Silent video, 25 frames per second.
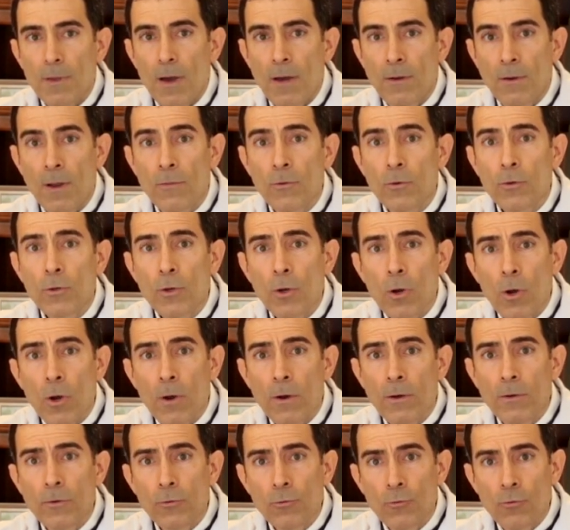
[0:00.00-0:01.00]
Another
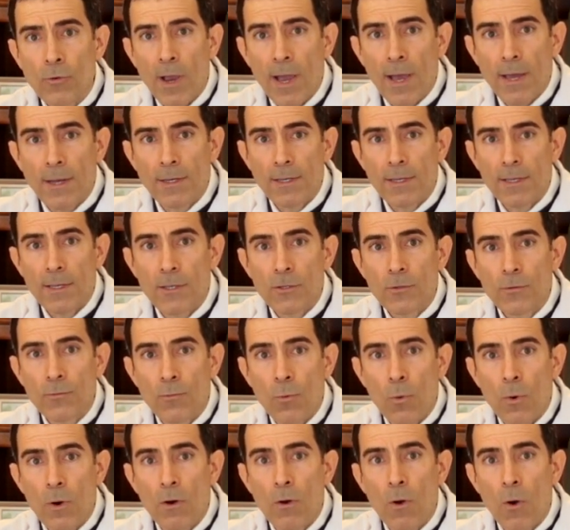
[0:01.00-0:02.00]
current trend is
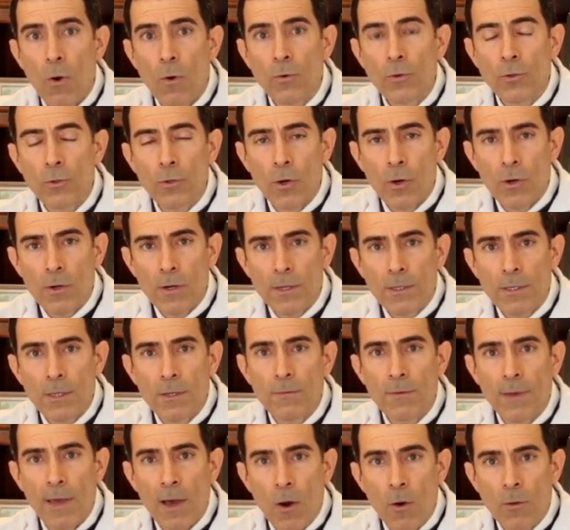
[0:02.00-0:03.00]
for
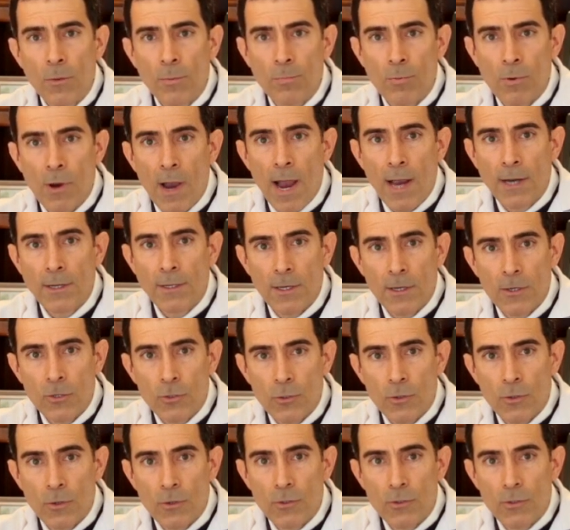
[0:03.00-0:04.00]
alternative health
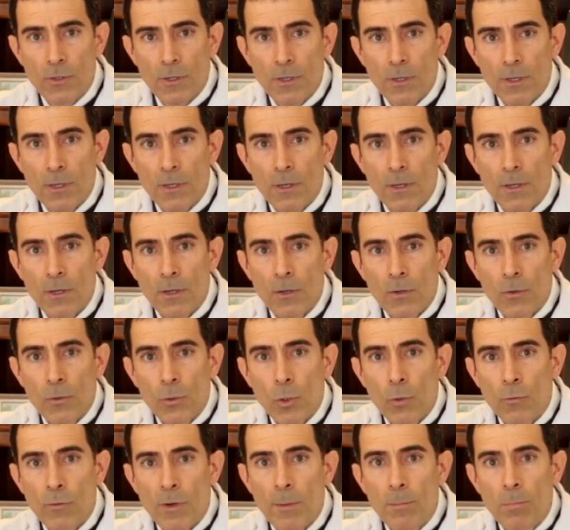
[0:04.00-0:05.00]
practitioners
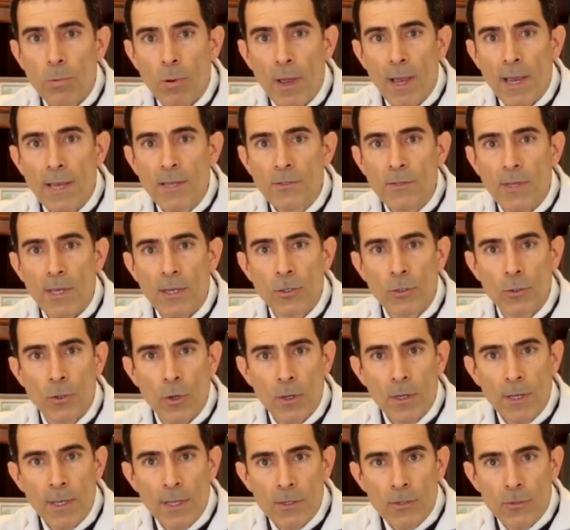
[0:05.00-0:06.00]
to replace a
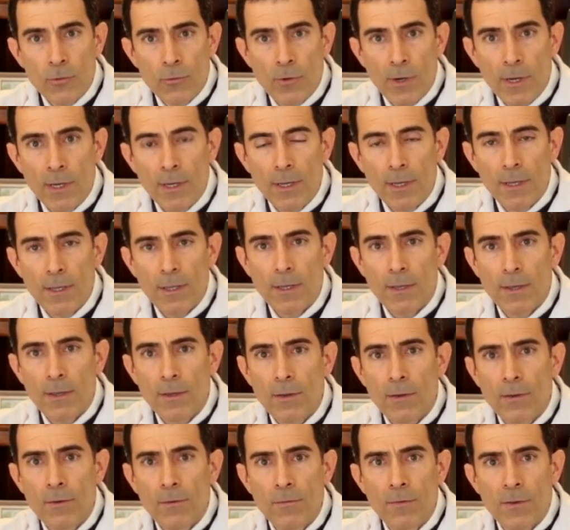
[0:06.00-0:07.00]
good history,
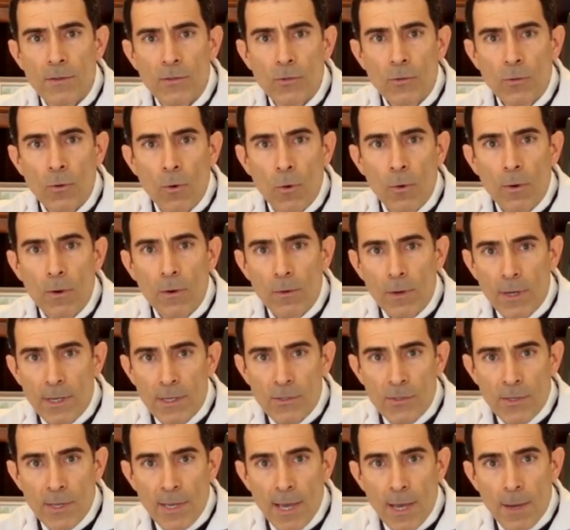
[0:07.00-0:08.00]
physical
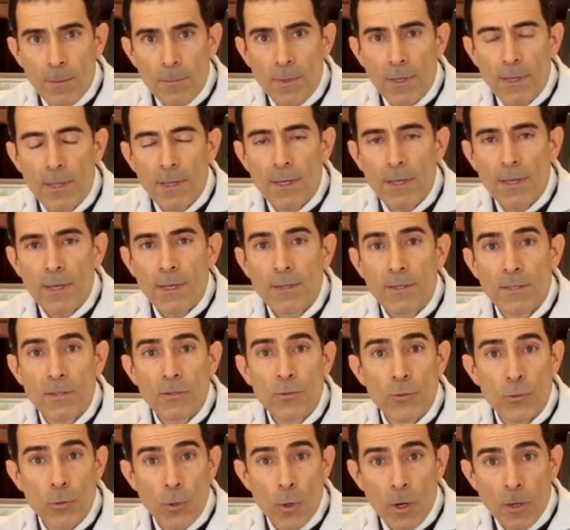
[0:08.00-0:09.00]
exam,
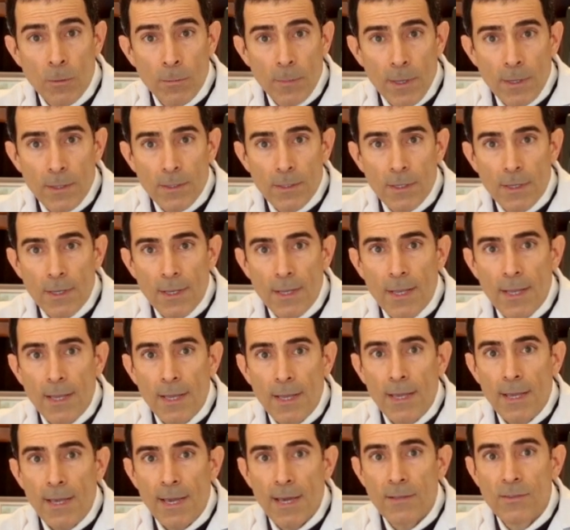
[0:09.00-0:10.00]
discernment,
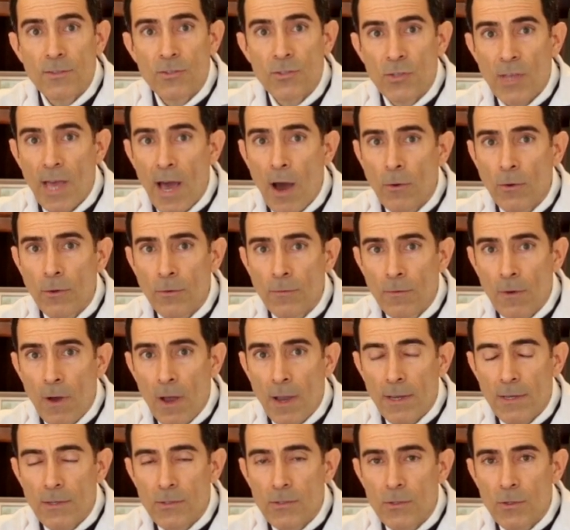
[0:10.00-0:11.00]
and sound
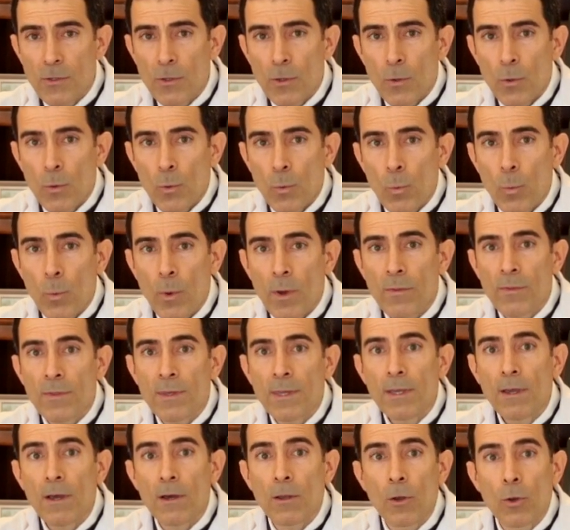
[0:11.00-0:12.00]
advice with
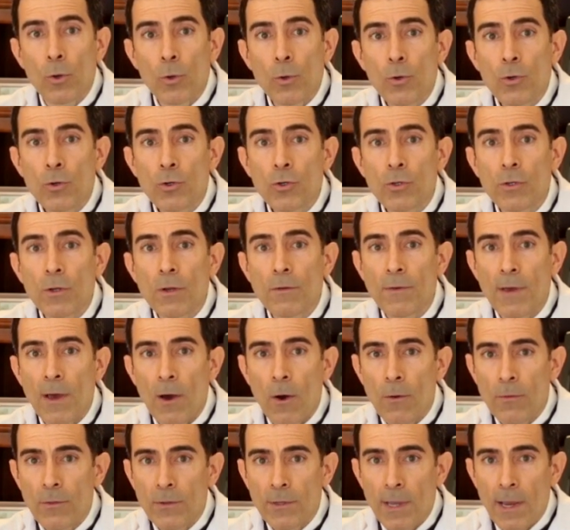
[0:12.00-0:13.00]
the illusion of
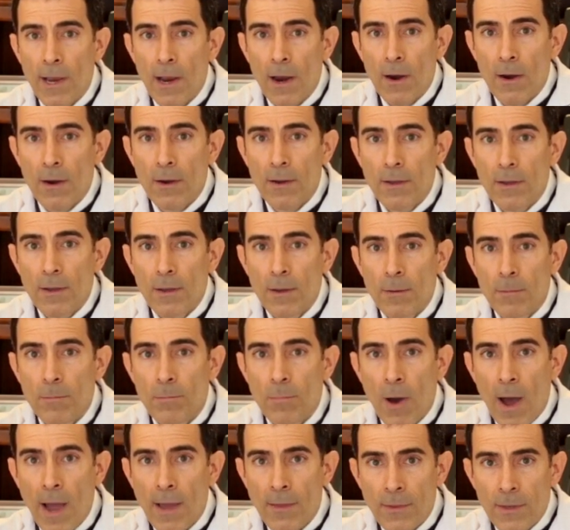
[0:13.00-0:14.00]
health care.
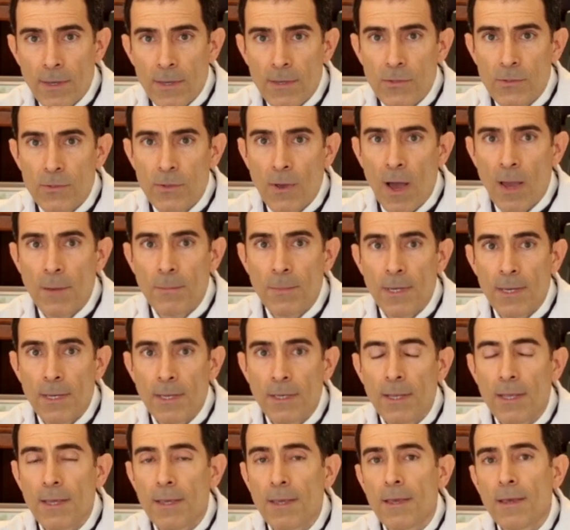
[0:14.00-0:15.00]
By this, I
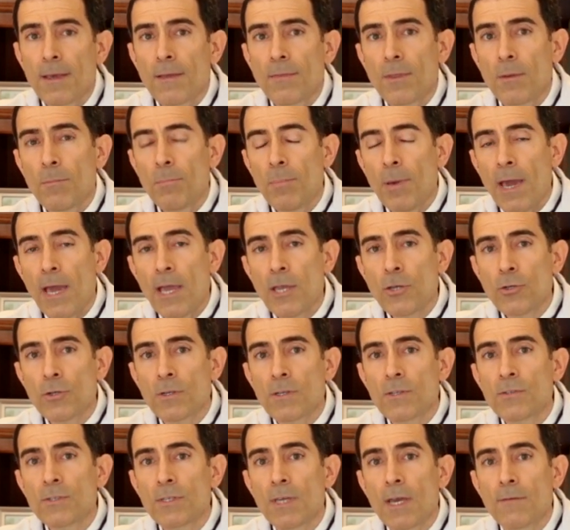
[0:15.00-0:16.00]
mean the
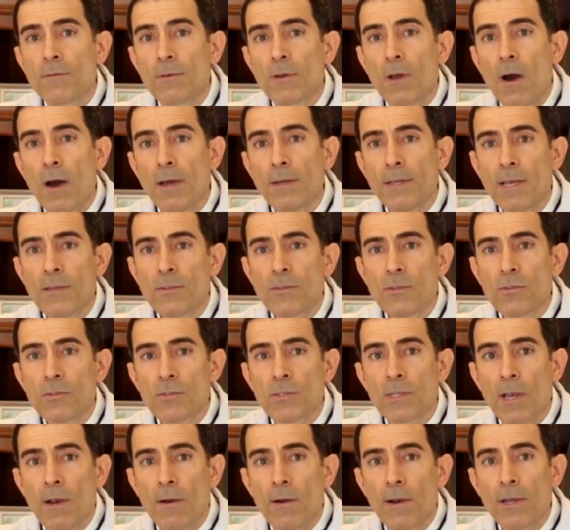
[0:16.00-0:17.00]
patient is given
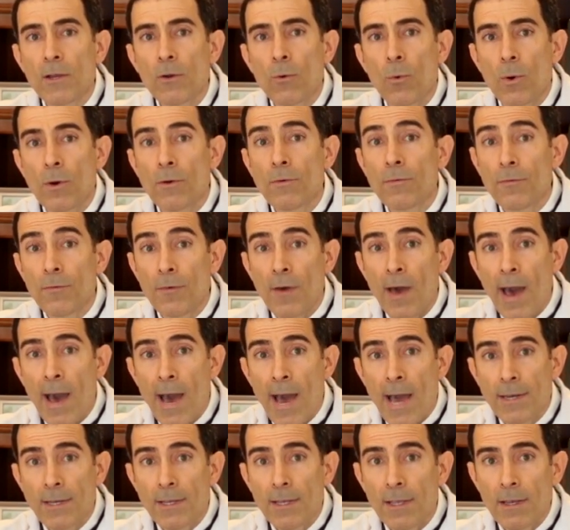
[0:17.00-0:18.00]
unnecessary or
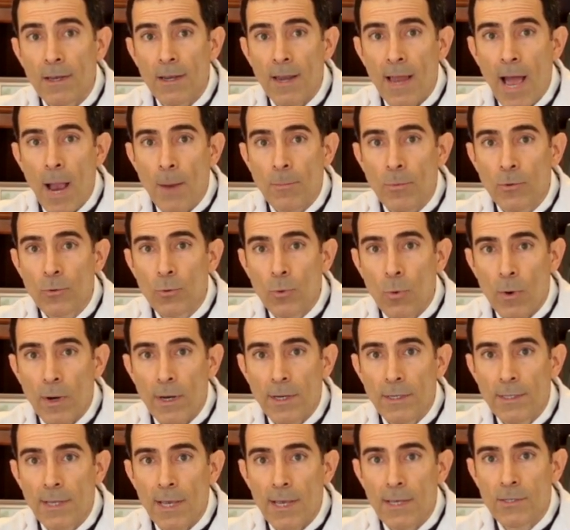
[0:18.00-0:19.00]
fad
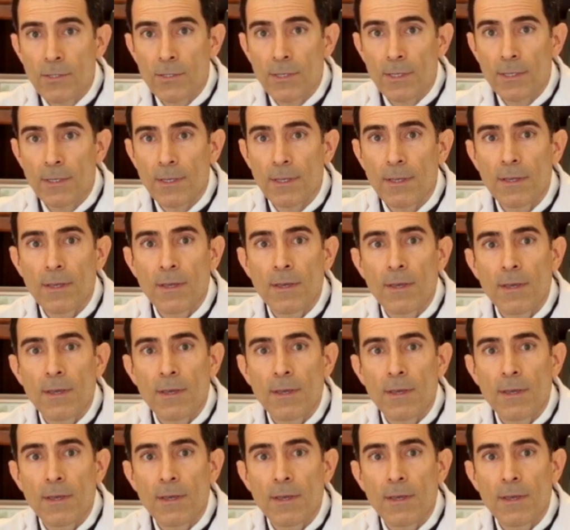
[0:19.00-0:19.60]
laboratory testing